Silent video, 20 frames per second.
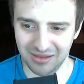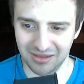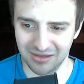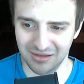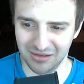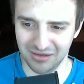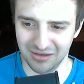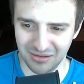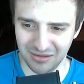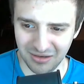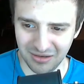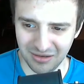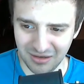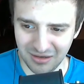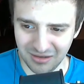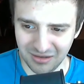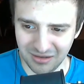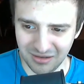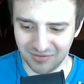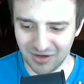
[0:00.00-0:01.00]
and
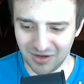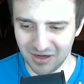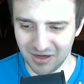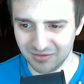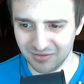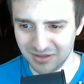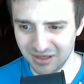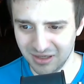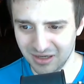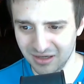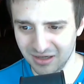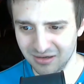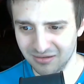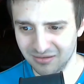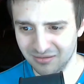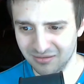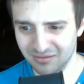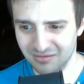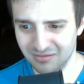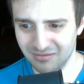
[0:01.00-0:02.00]
they've kind of said,
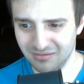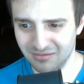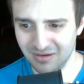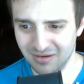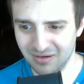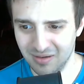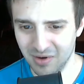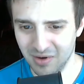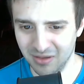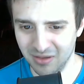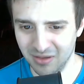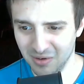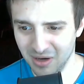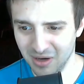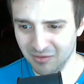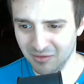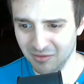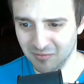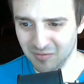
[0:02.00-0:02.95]
hey, by the way, we've